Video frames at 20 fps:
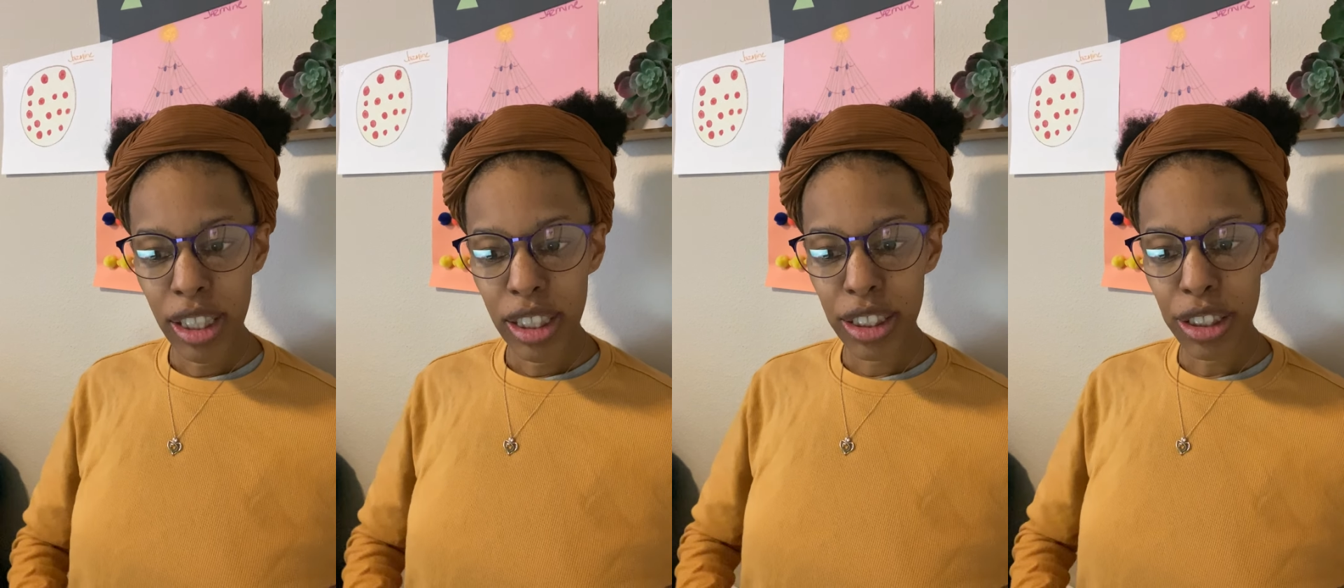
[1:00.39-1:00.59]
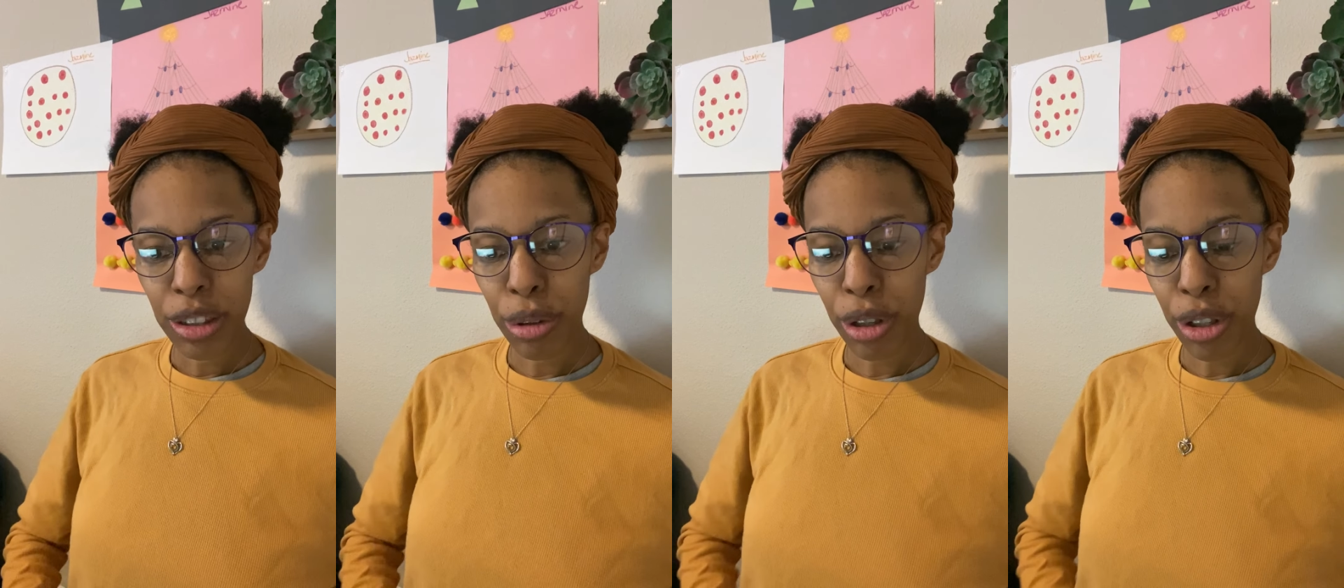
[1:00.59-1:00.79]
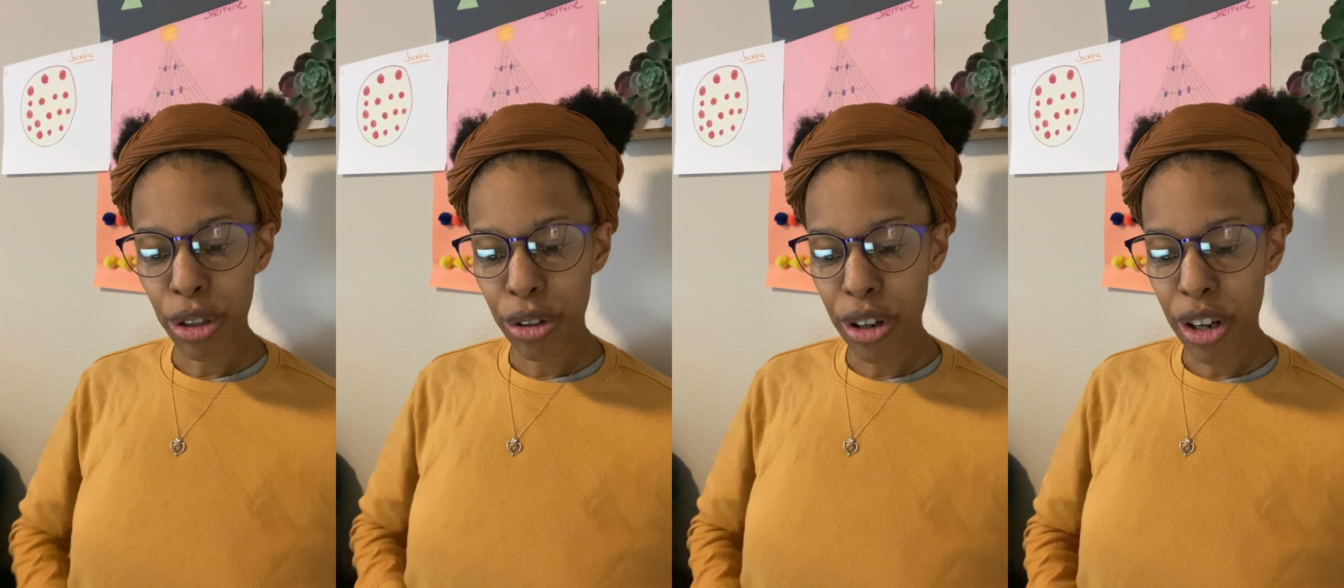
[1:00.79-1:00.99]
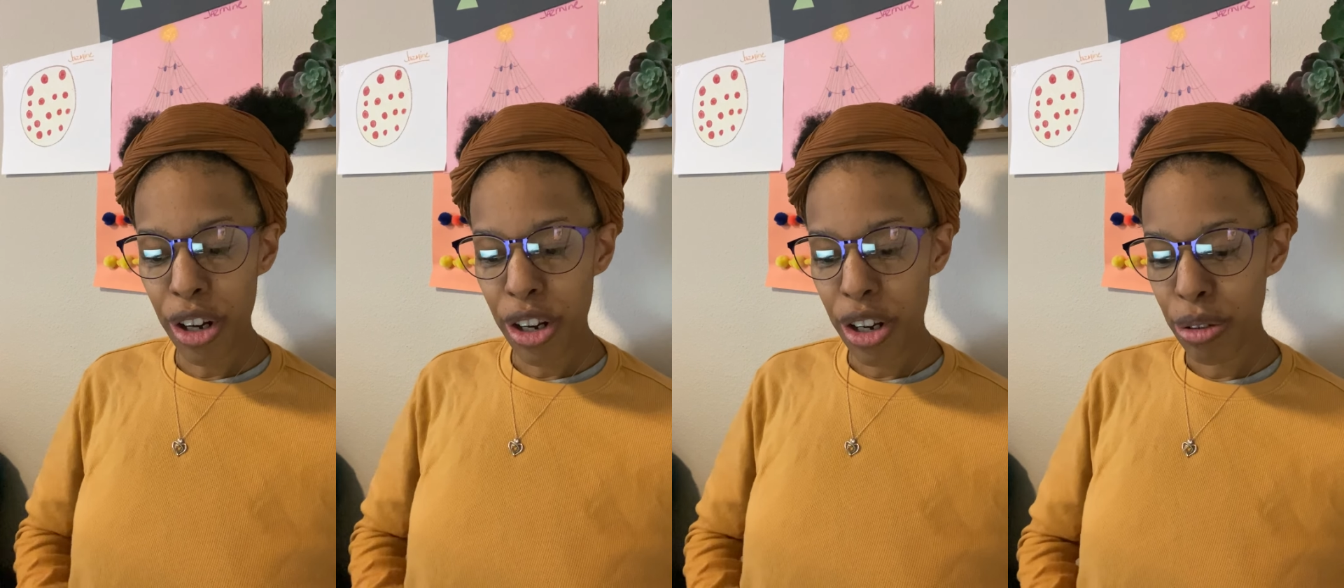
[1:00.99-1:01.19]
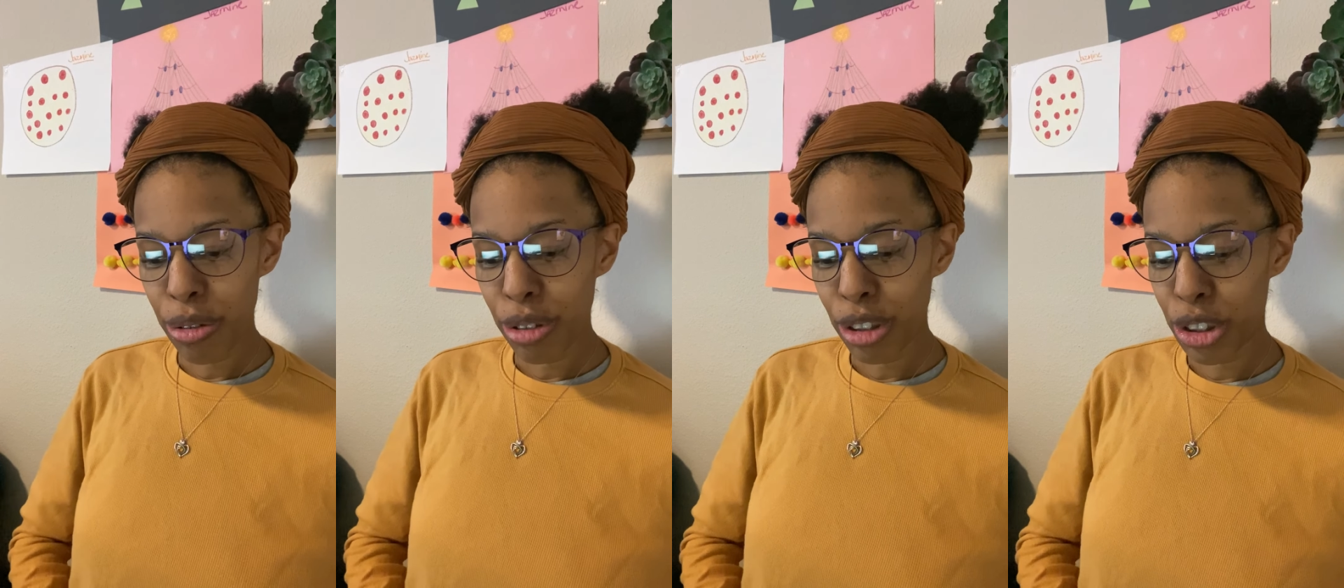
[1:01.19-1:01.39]
So what you're gonna
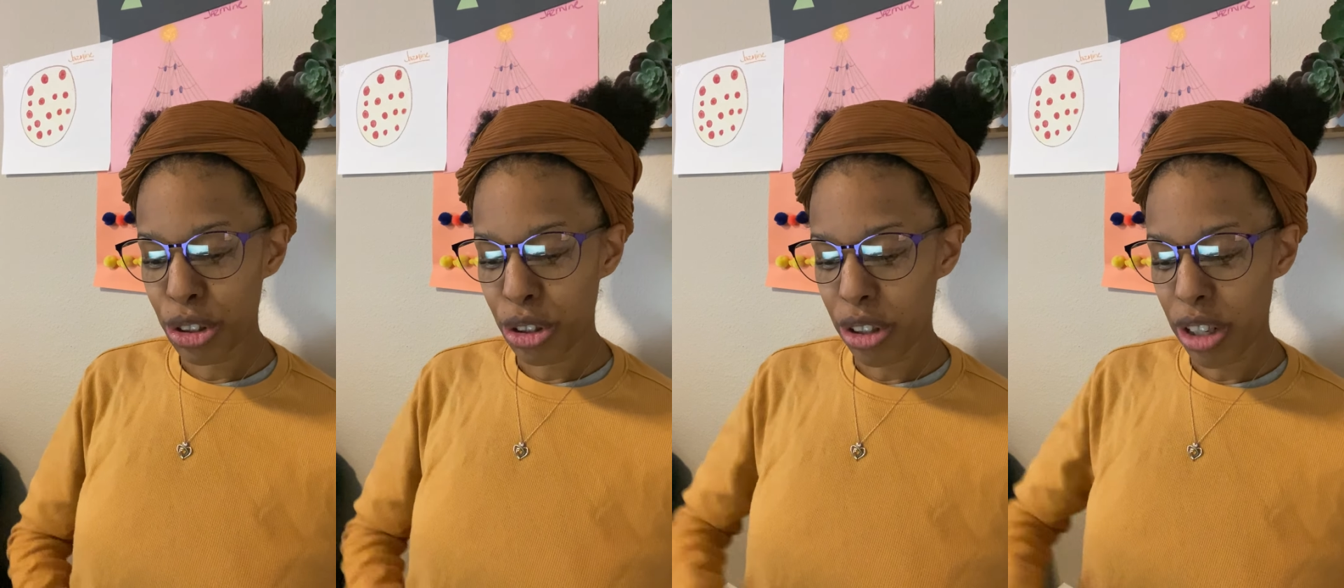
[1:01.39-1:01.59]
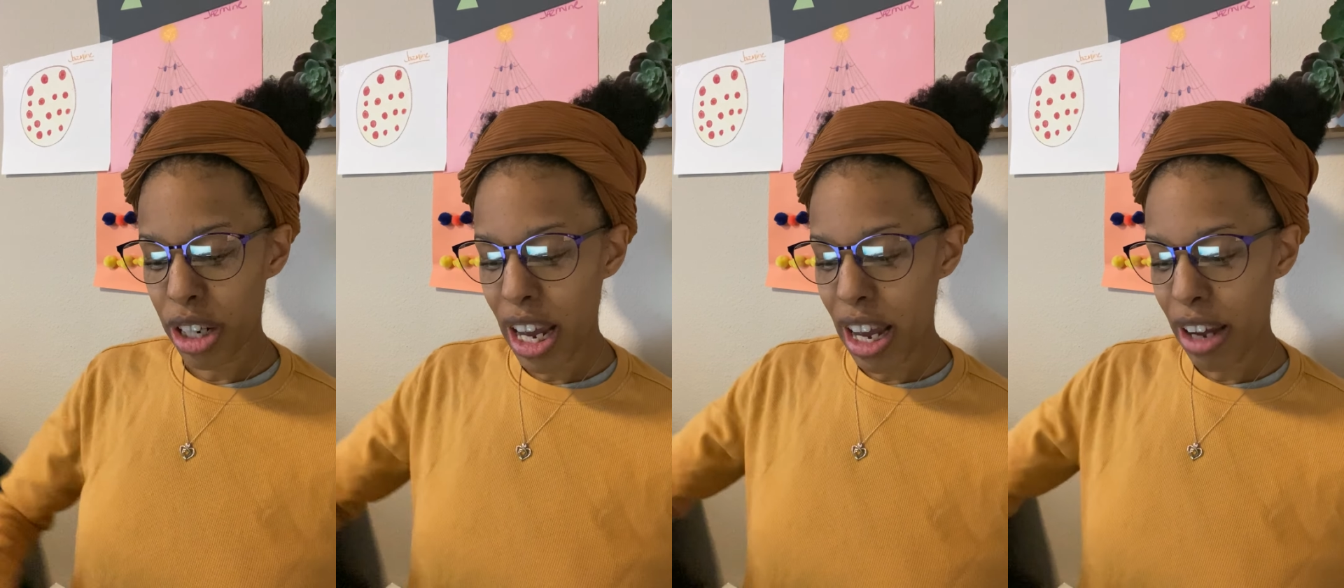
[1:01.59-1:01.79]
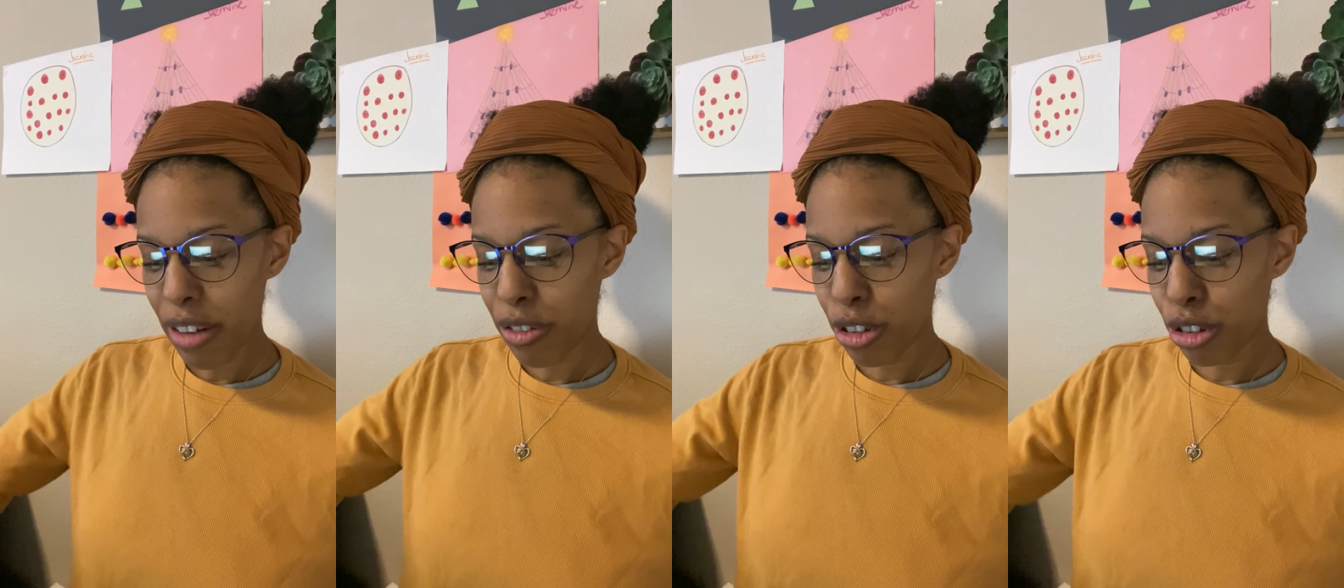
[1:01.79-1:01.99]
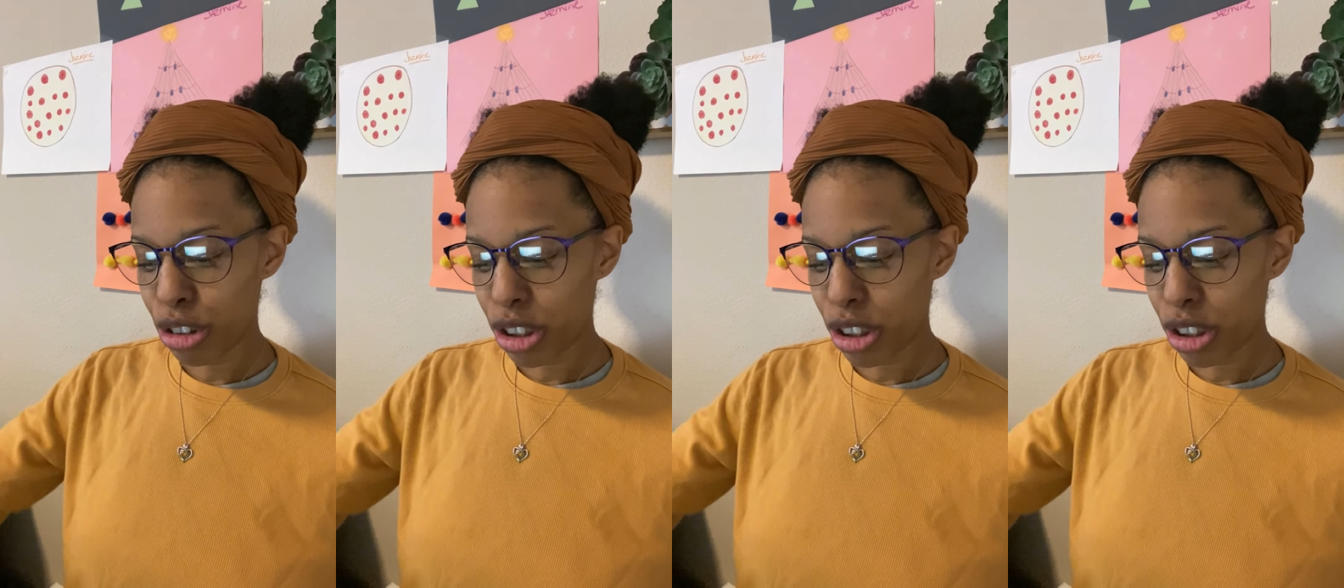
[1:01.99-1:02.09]
do is you're gonna have your